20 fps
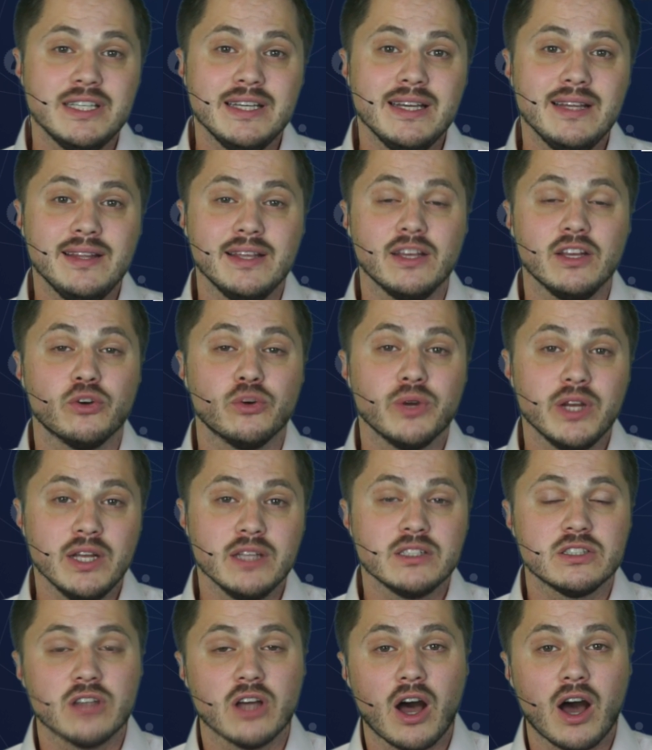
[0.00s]
the
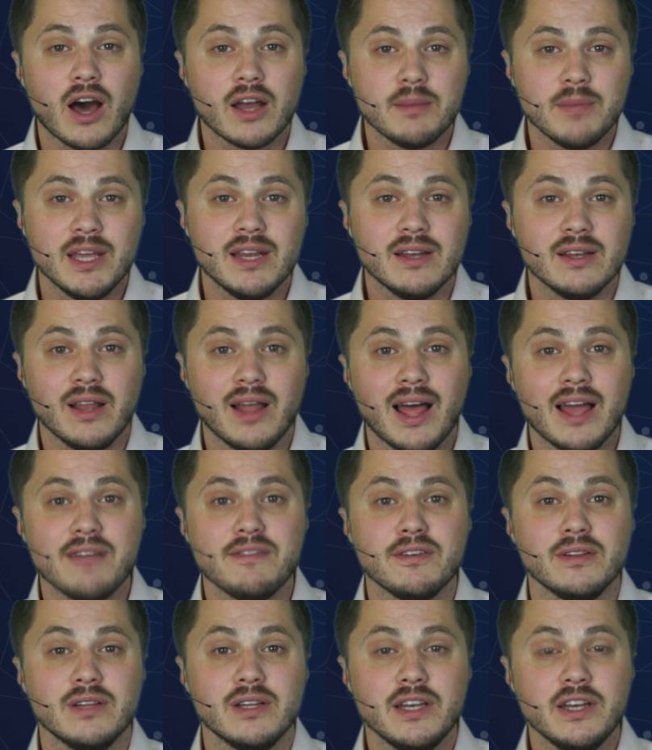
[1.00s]
ingredients to automated
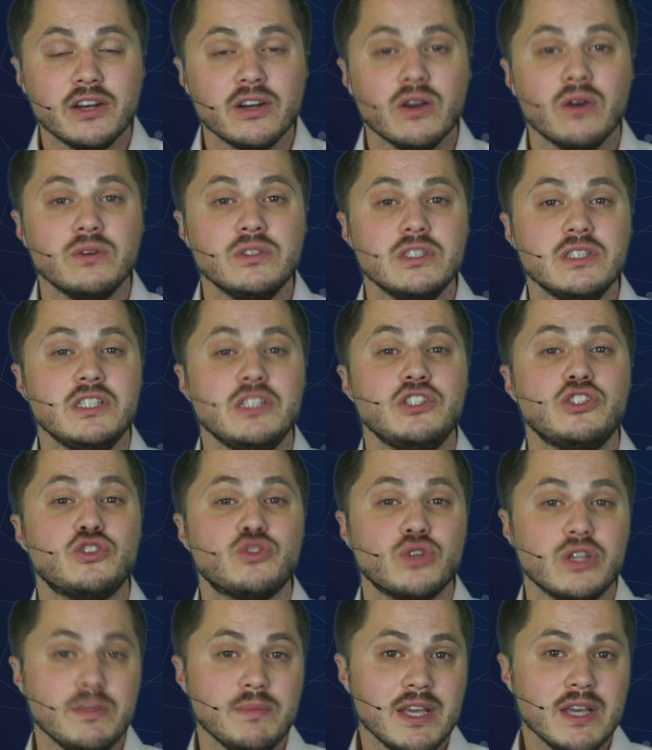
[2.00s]
live linear OTT
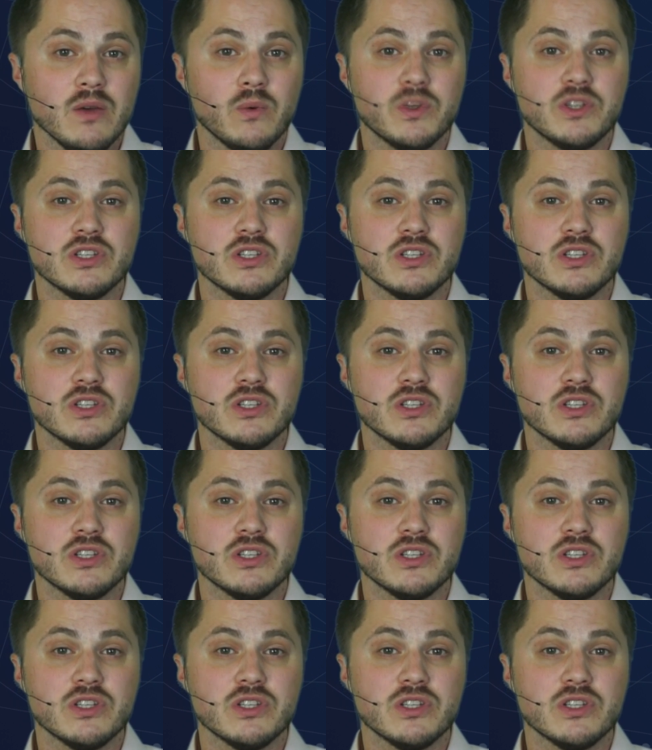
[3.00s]
streaming,